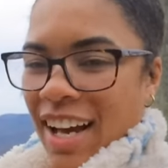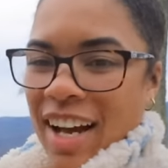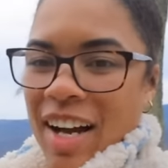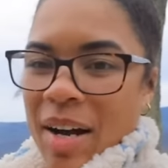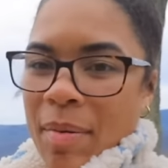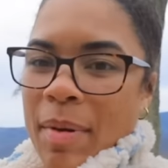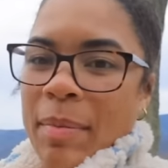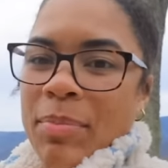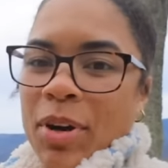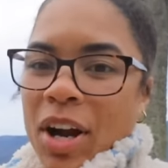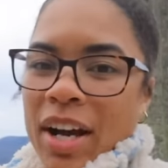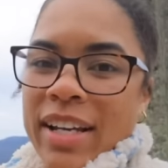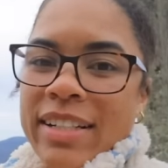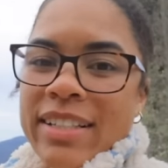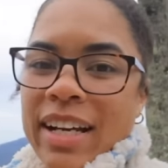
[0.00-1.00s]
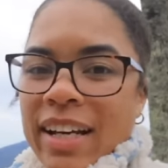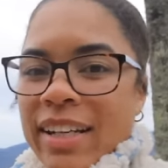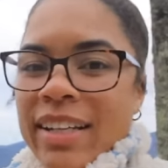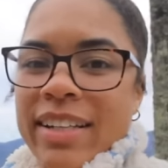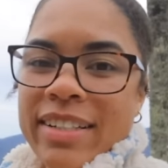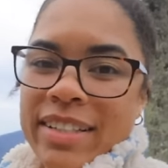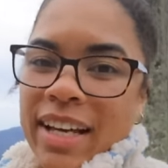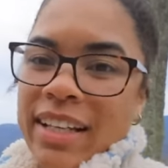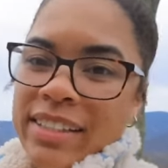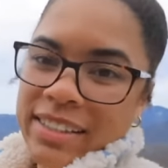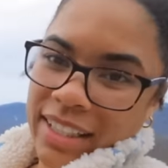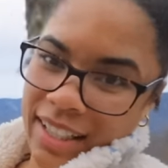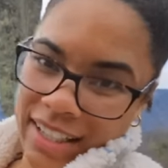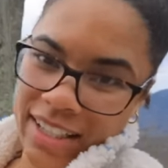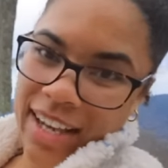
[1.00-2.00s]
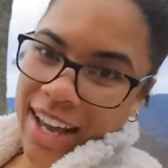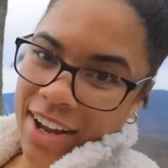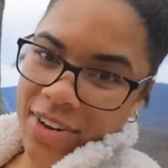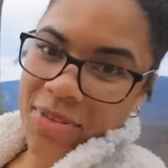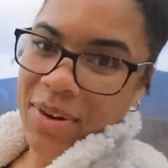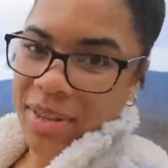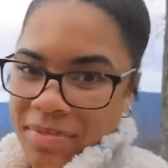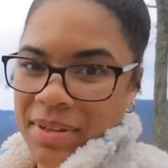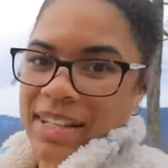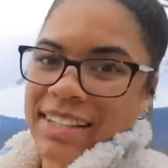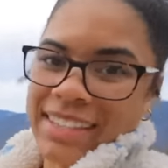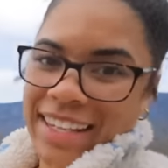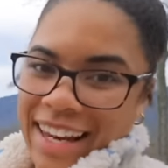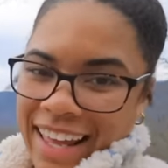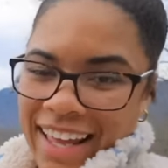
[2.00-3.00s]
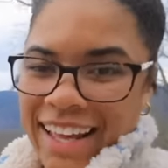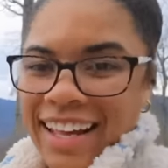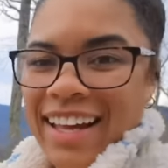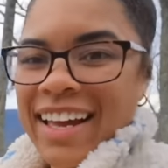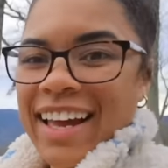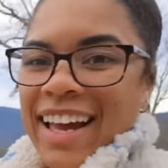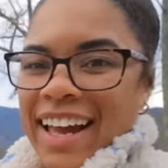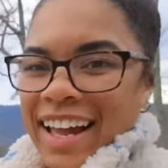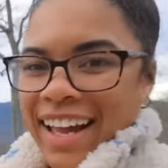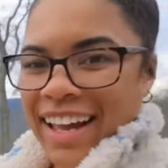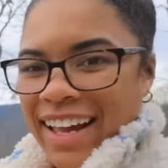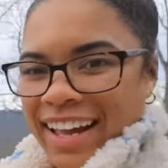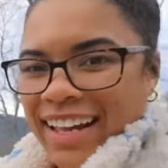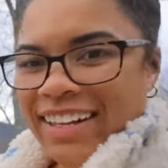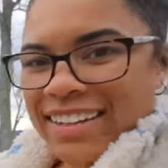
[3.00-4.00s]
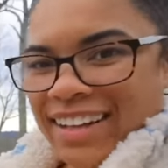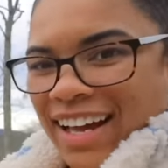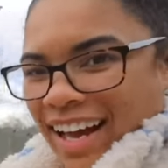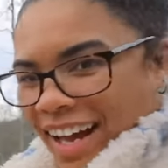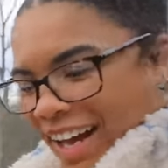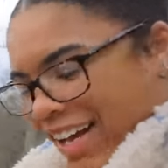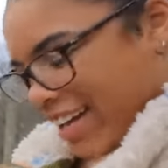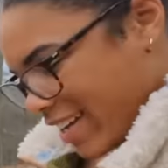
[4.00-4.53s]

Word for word: Um, I brought Done and Dusted out with me today, and I.